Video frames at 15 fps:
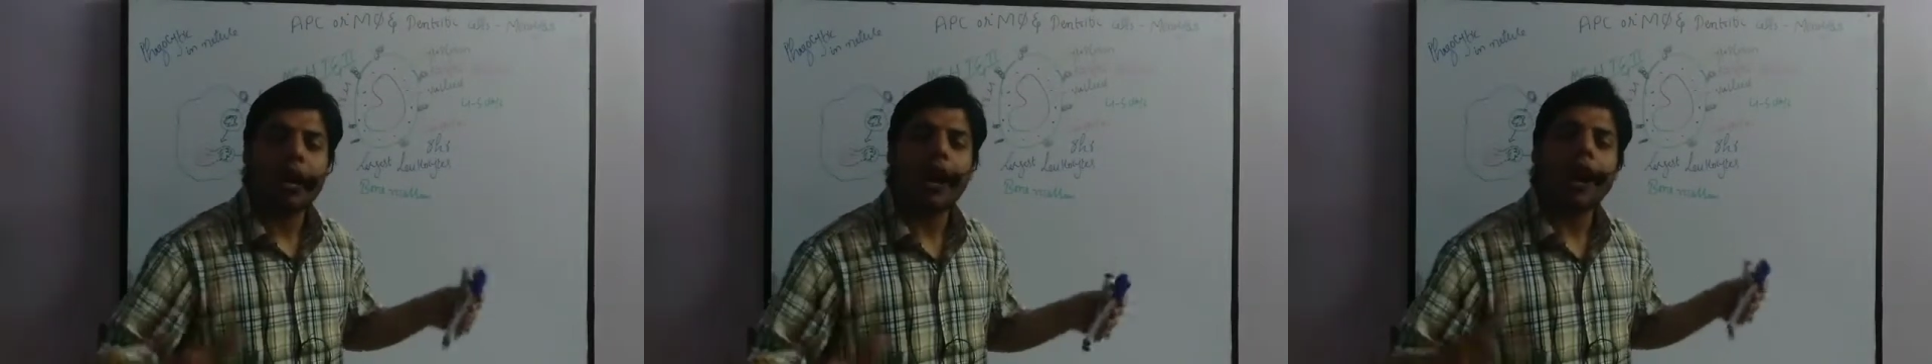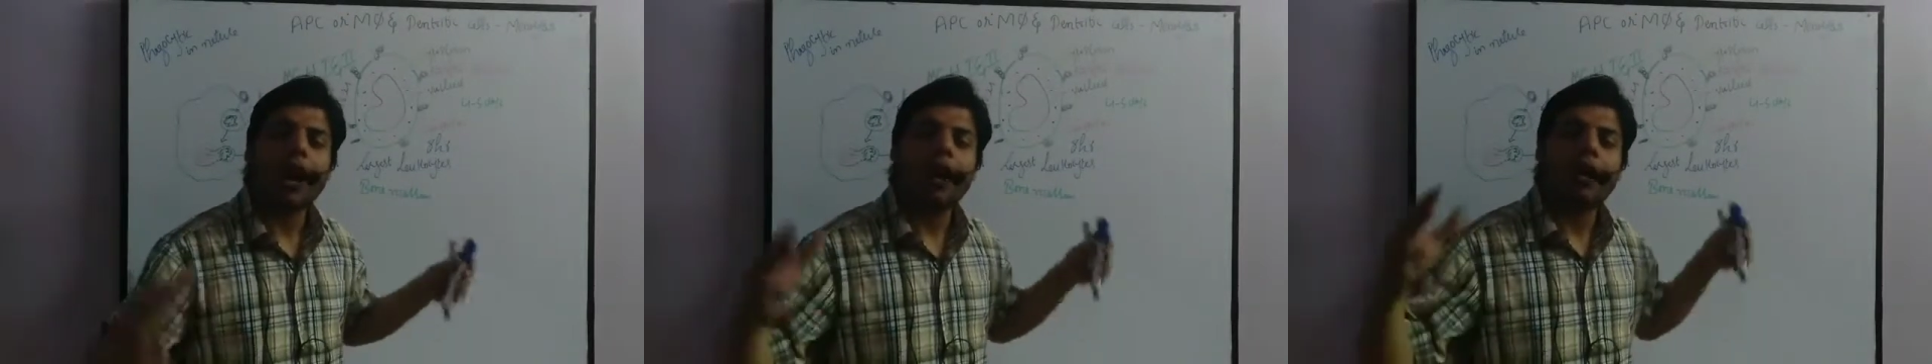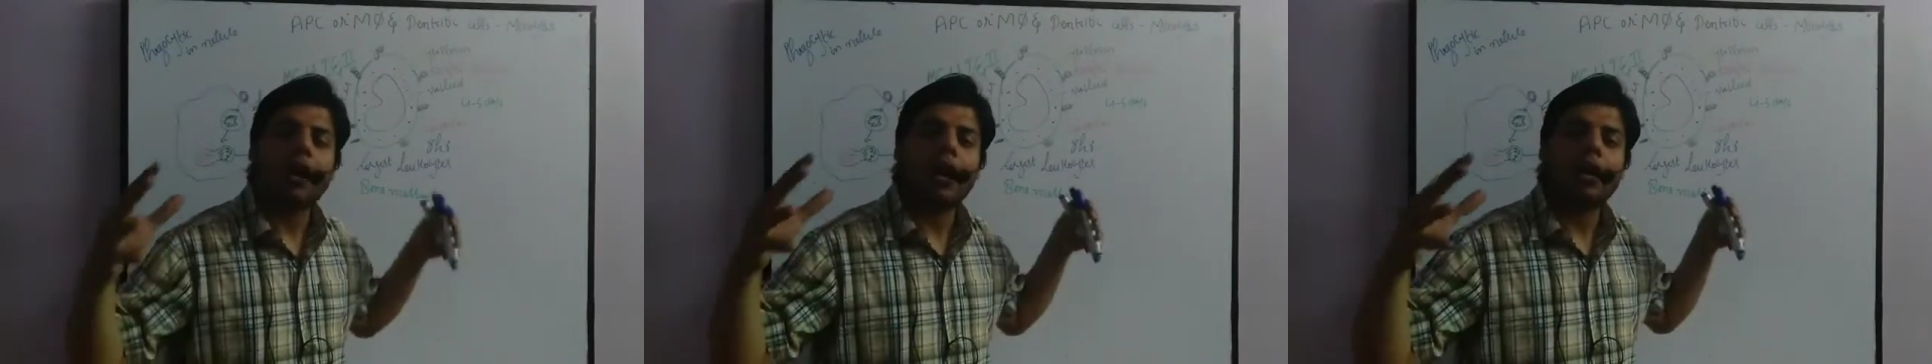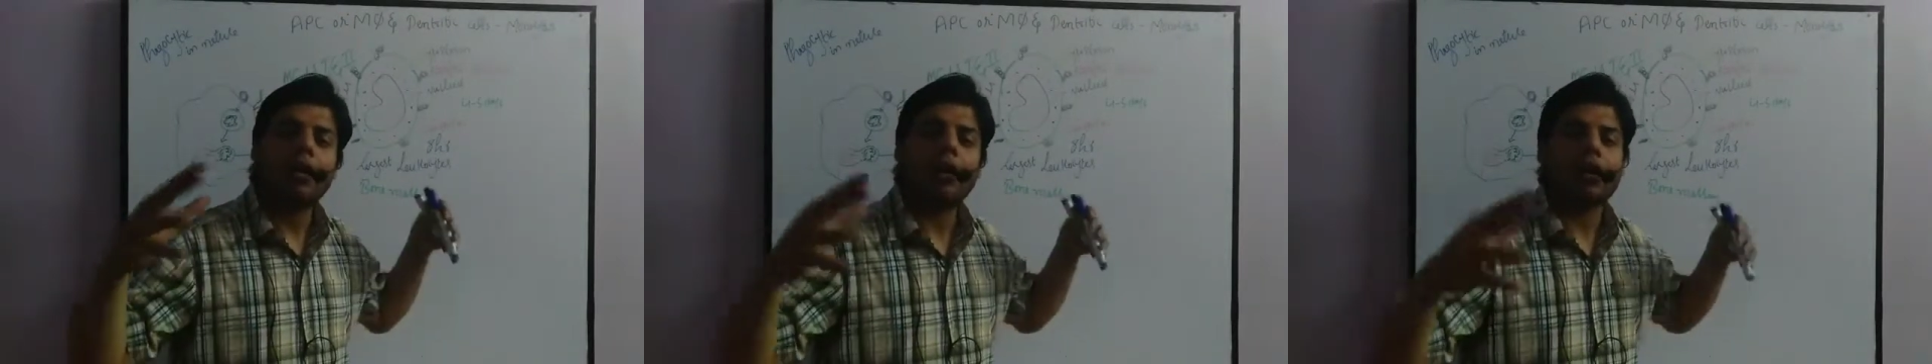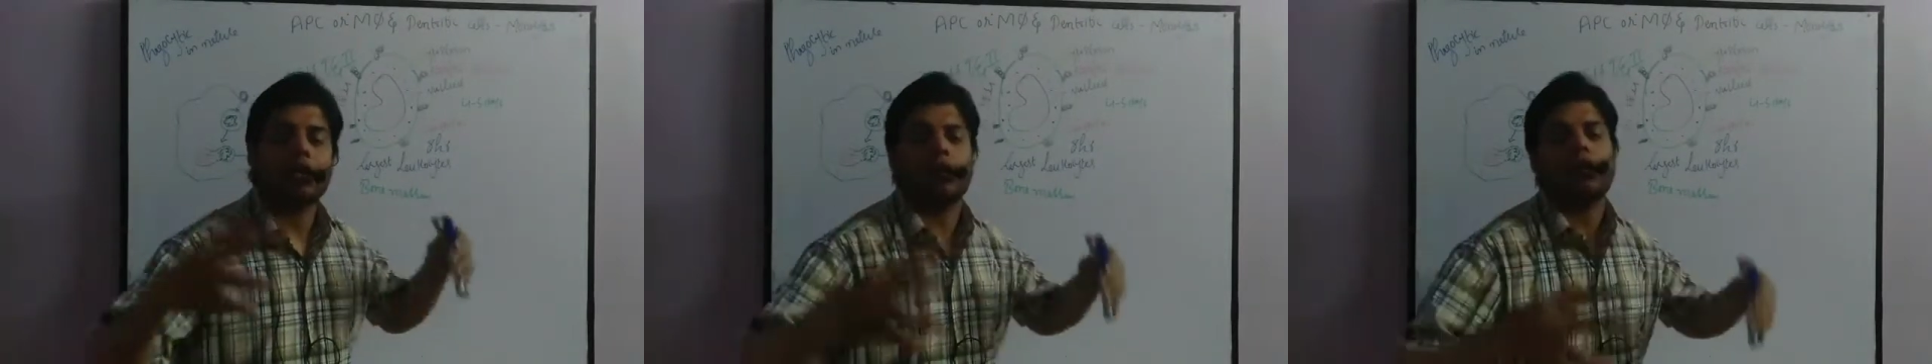are
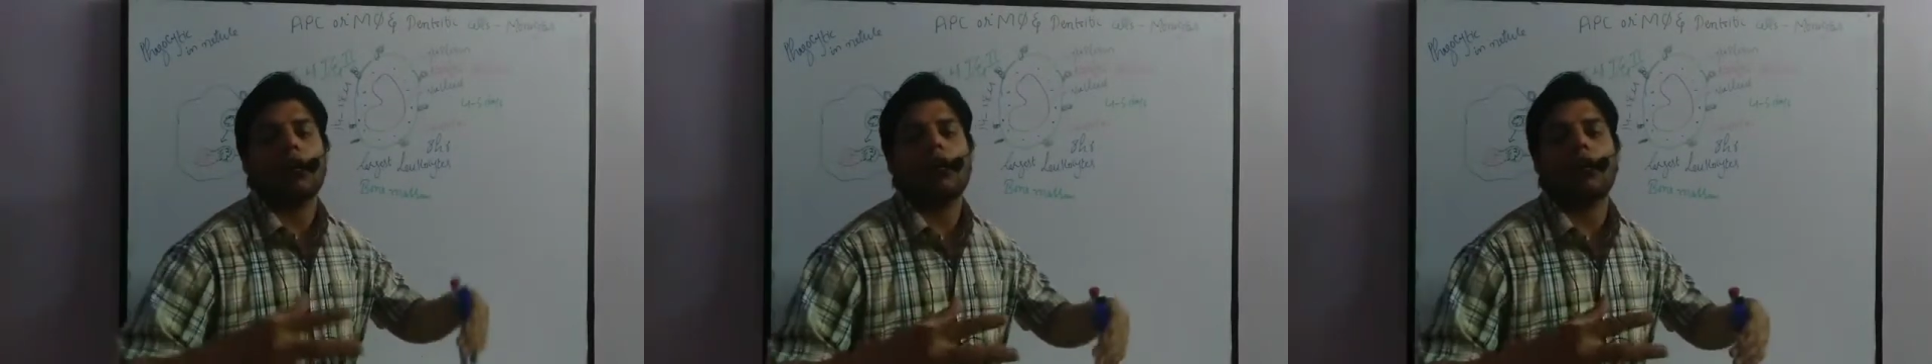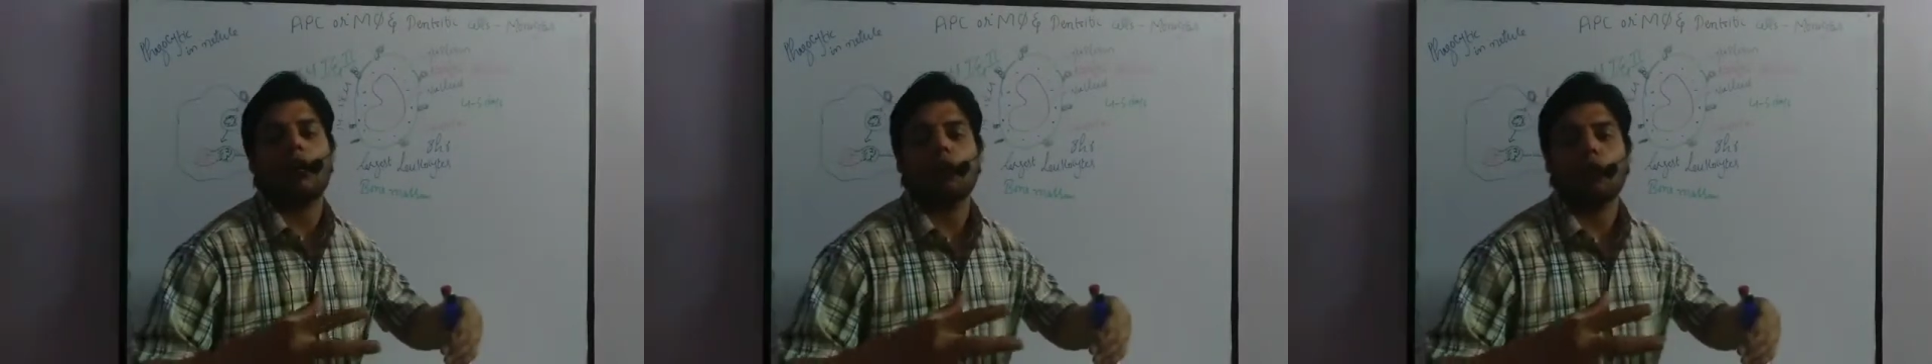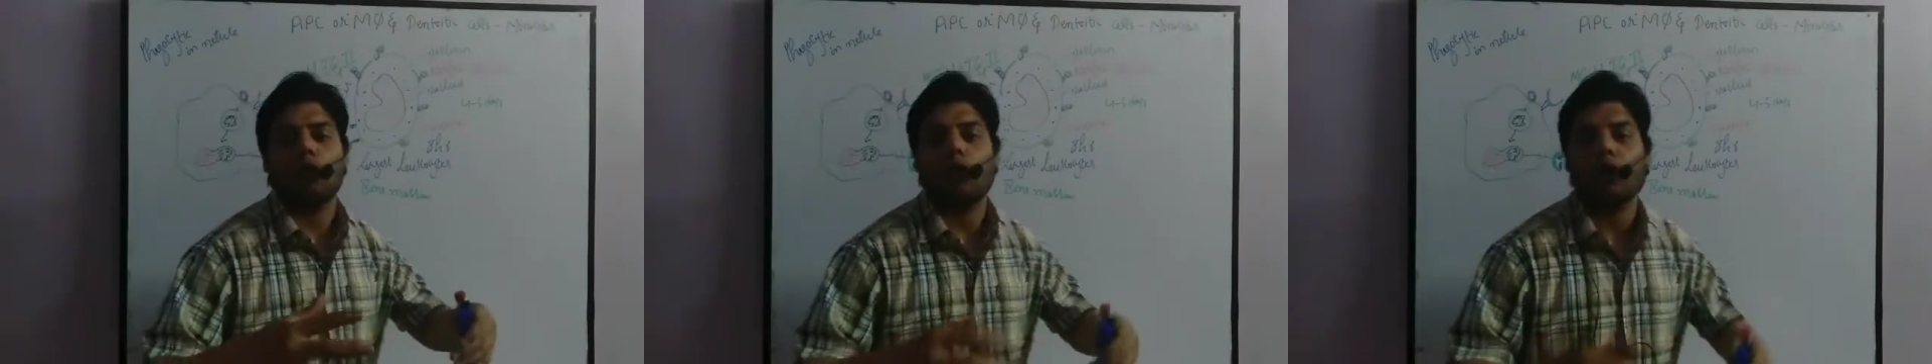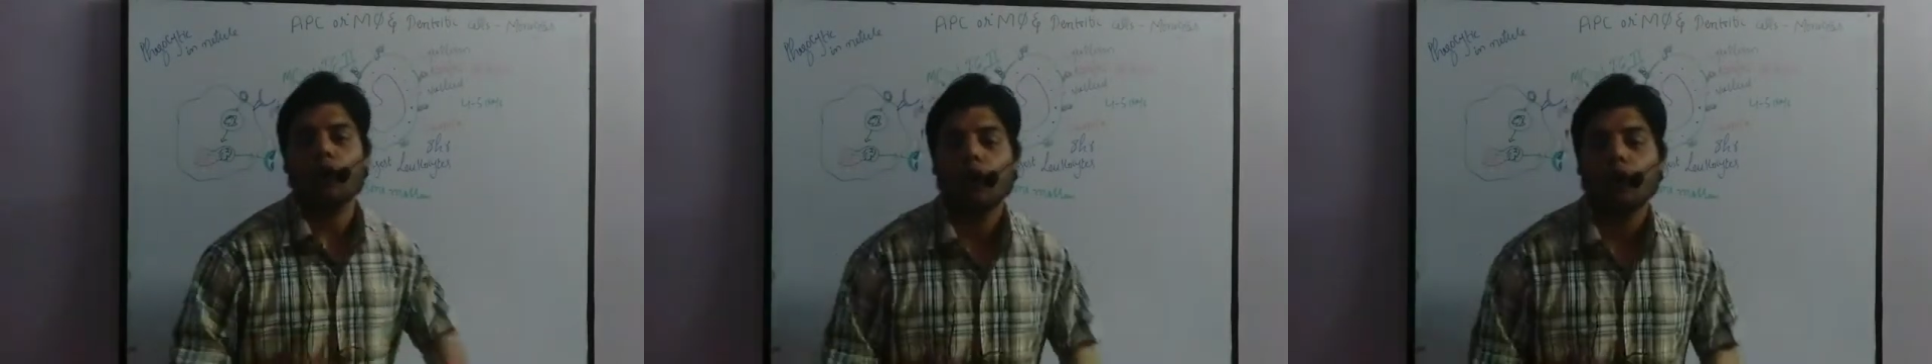under the control.